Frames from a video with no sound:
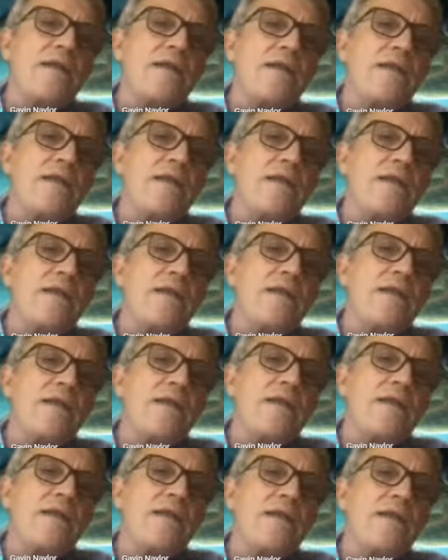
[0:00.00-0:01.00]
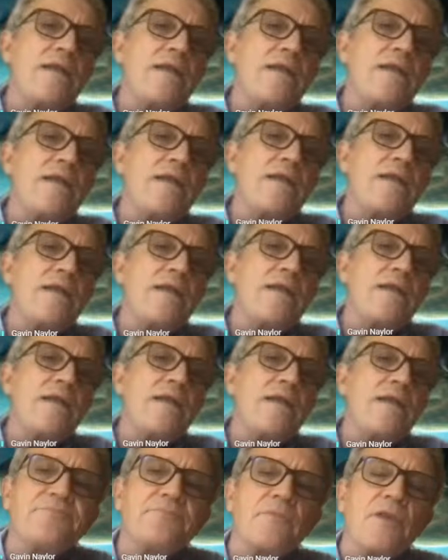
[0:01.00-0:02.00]
this lateral expansion of the
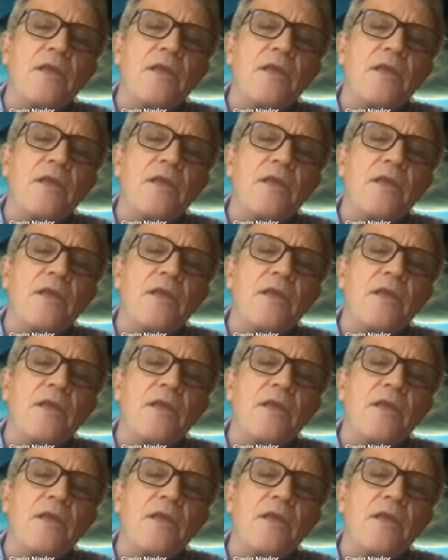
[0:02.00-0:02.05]
cranium?